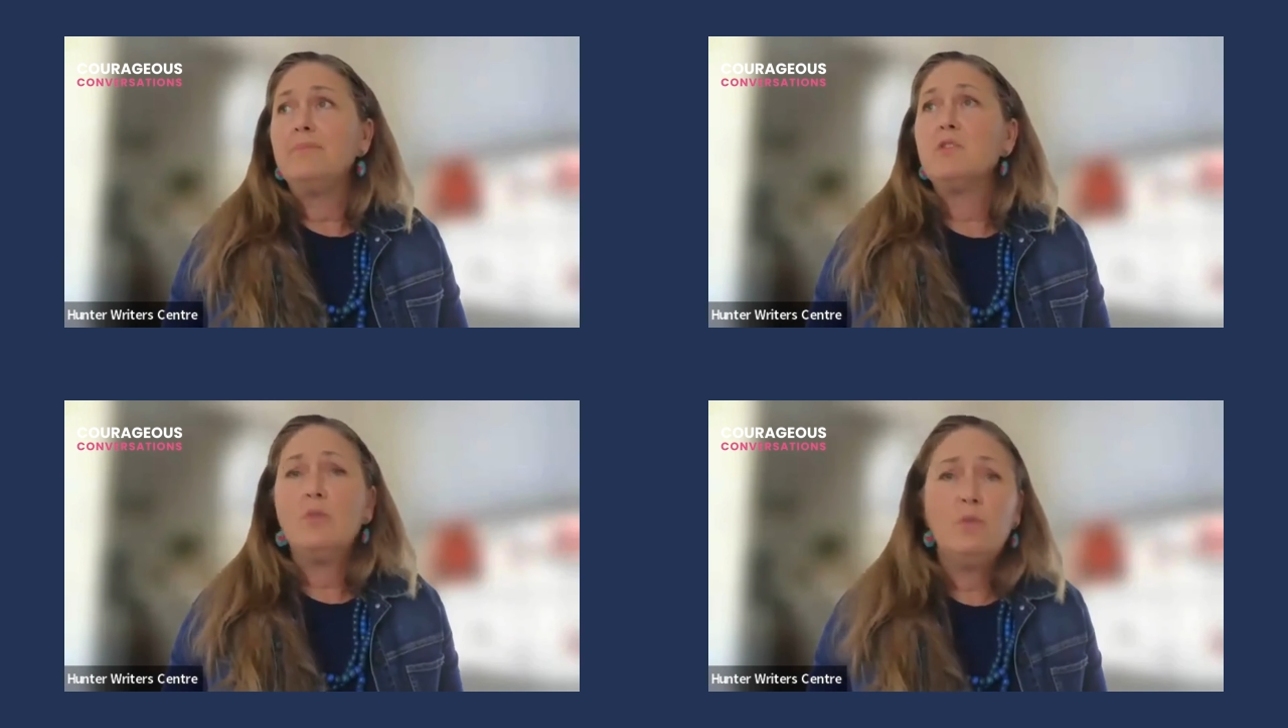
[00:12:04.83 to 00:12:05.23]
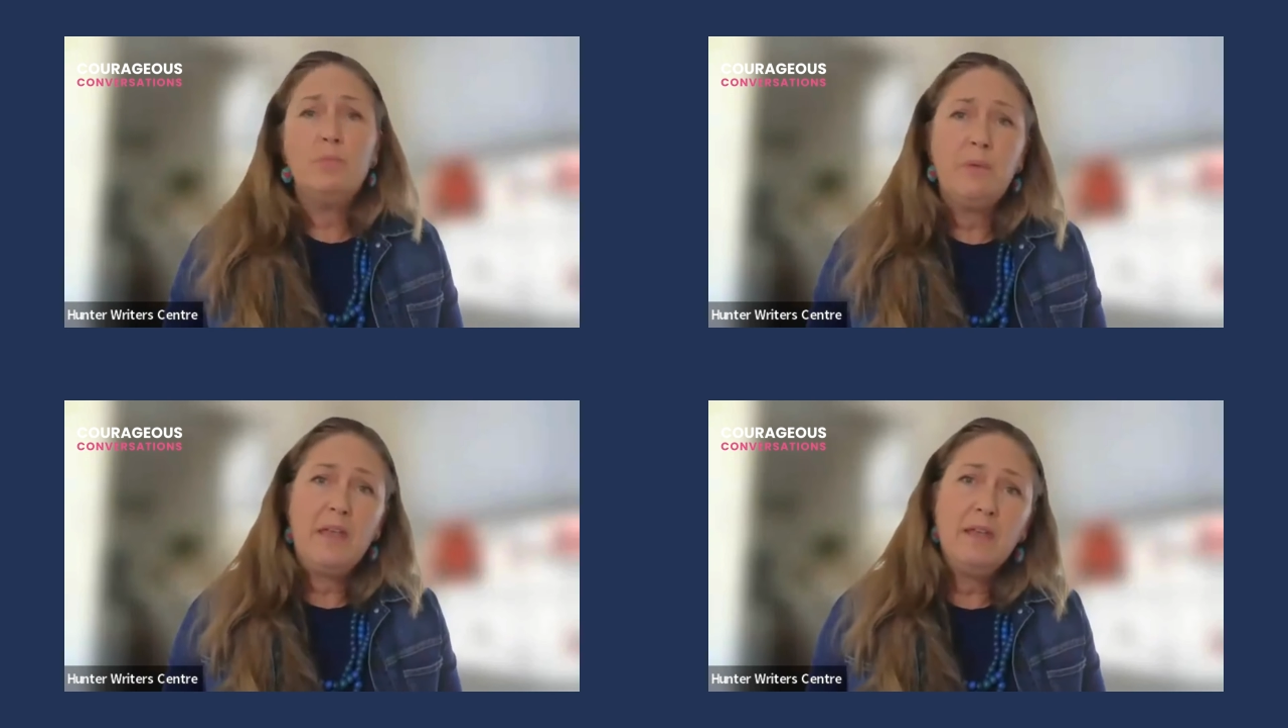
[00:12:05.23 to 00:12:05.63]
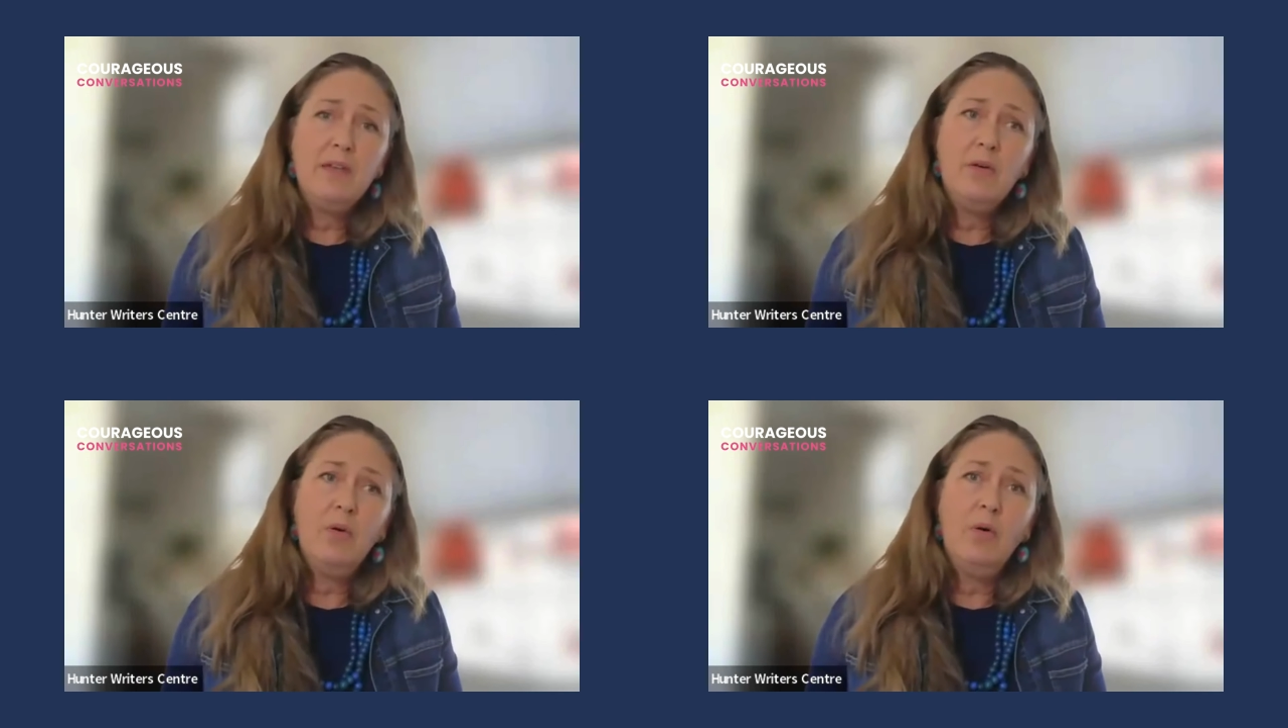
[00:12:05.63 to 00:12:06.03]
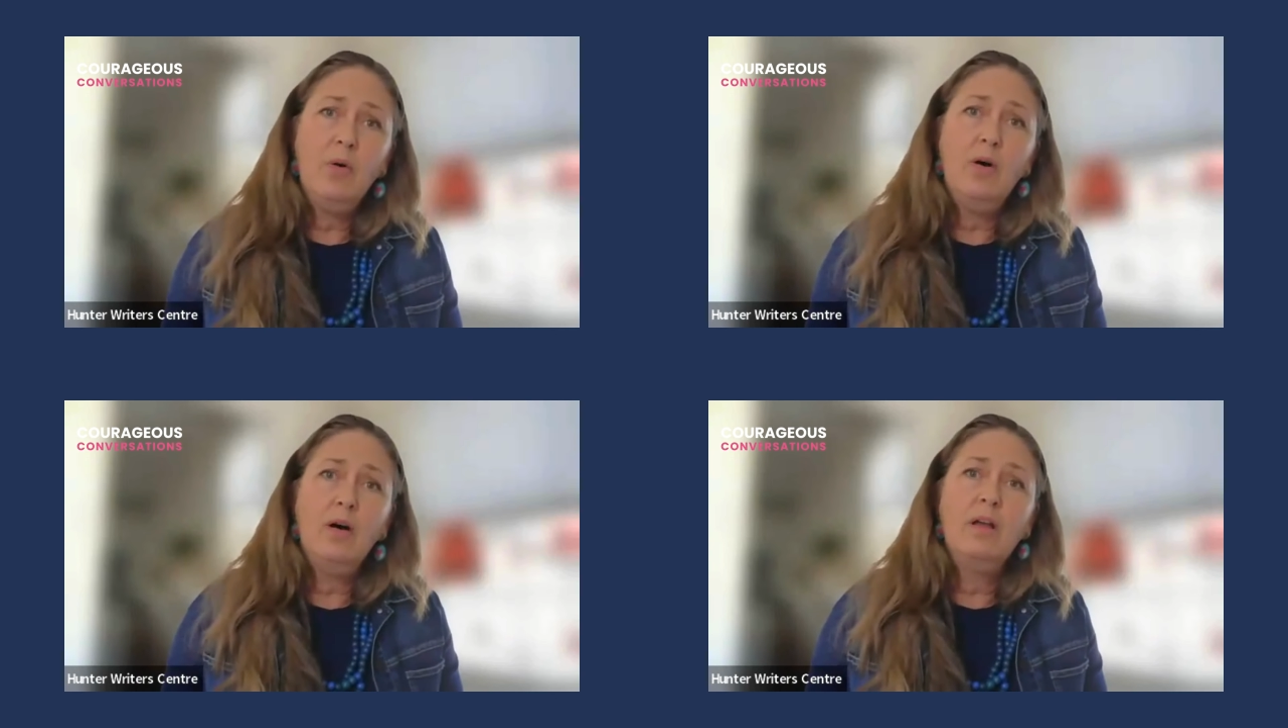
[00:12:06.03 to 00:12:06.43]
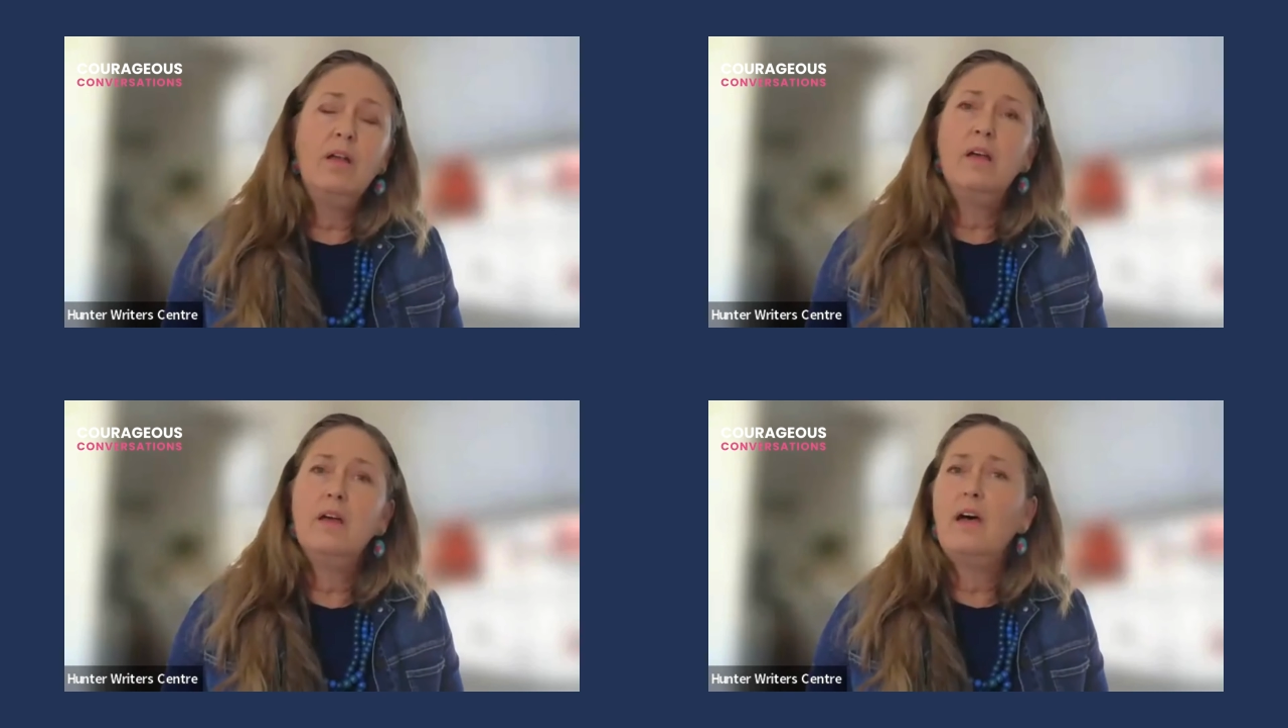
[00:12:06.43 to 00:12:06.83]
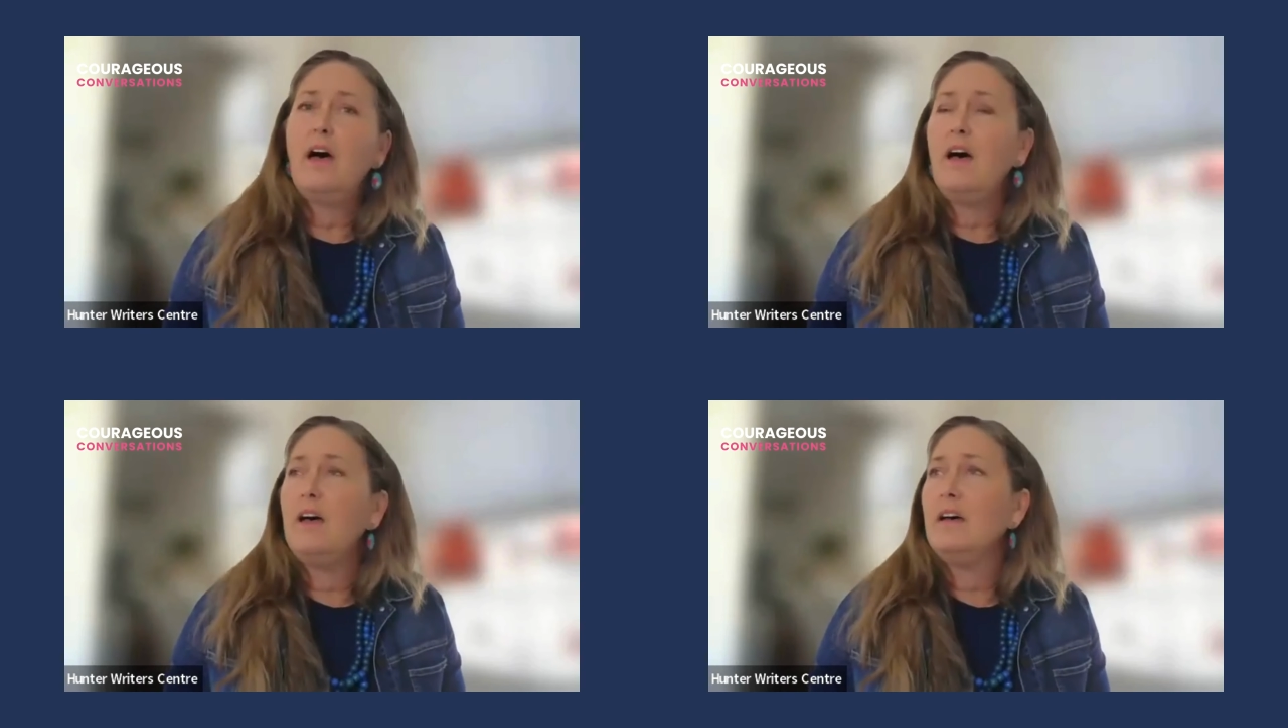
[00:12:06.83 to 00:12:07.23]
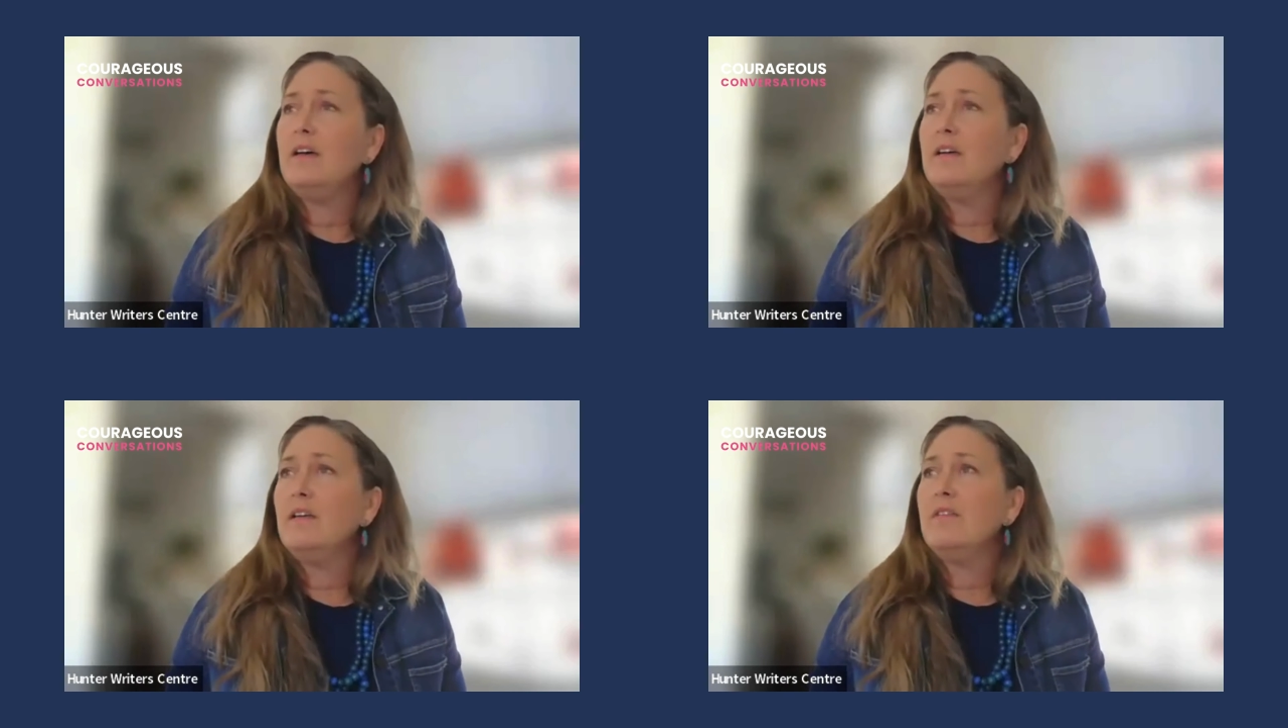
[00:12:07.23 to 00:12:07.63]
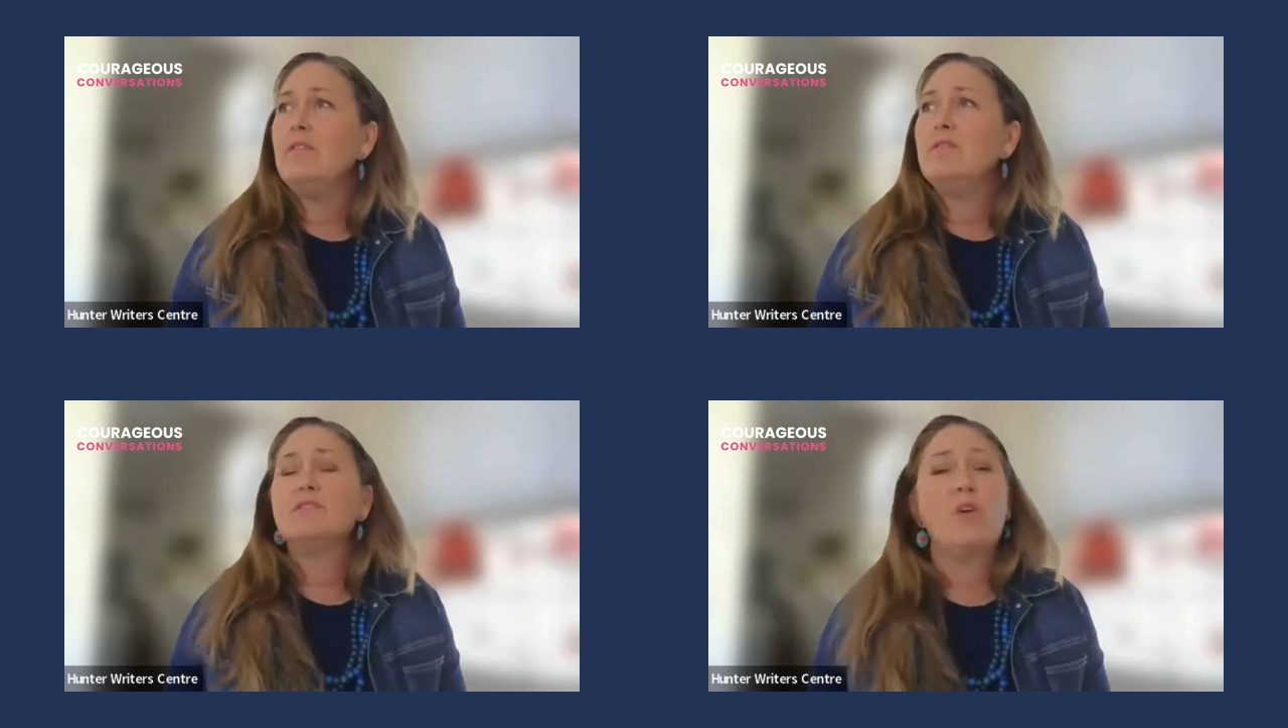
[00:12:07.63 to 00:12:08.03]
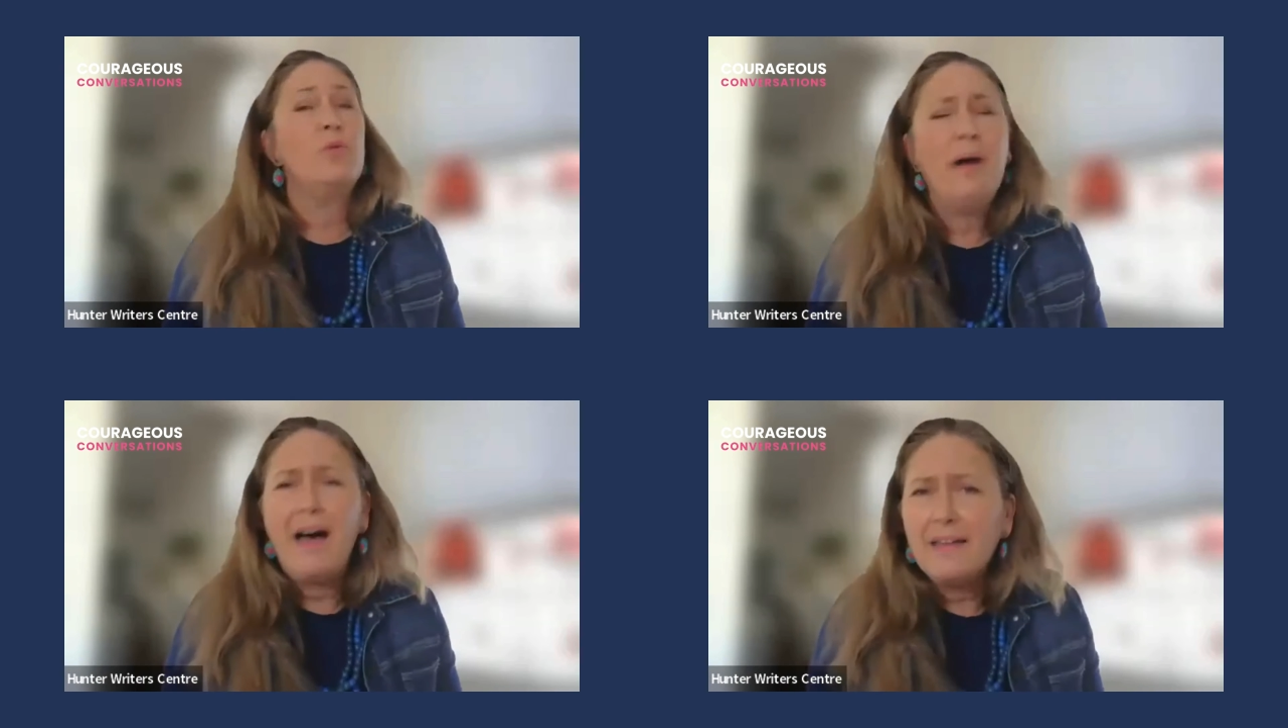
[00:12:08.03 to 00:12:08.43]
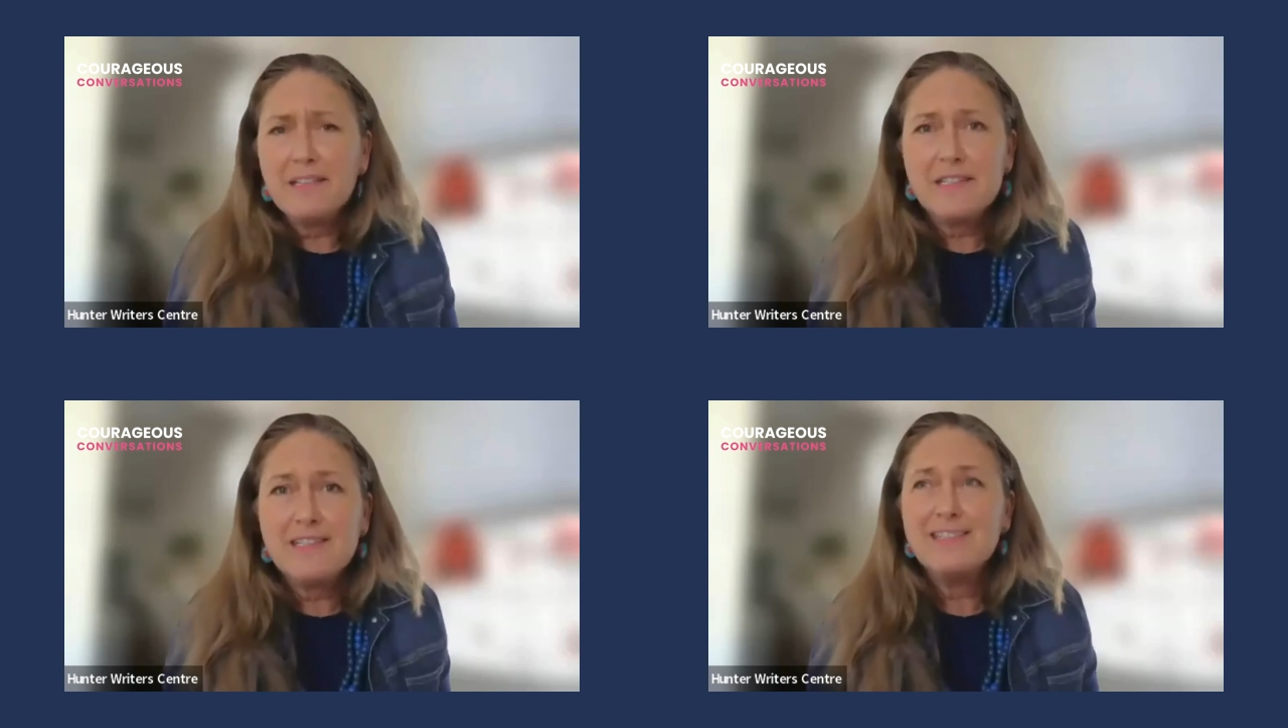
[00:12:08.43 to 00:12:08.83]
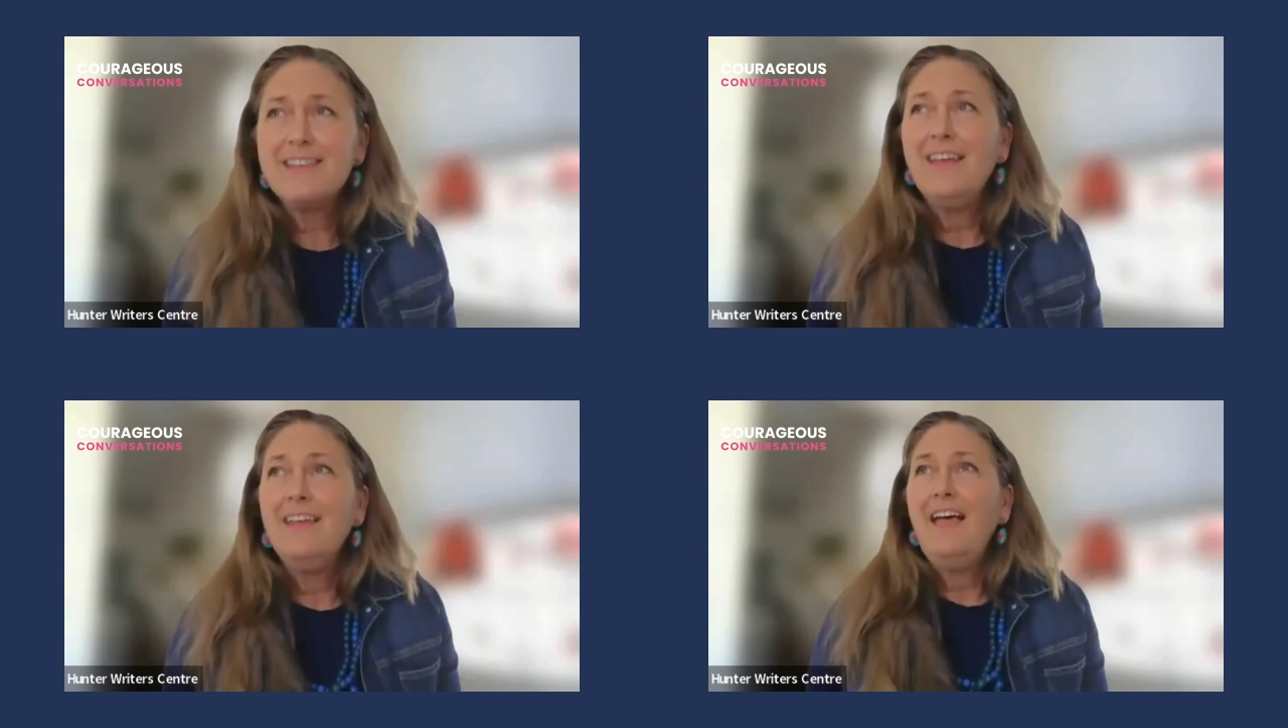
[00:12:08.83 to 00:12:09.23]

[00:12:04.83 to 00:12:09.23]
too big or so much.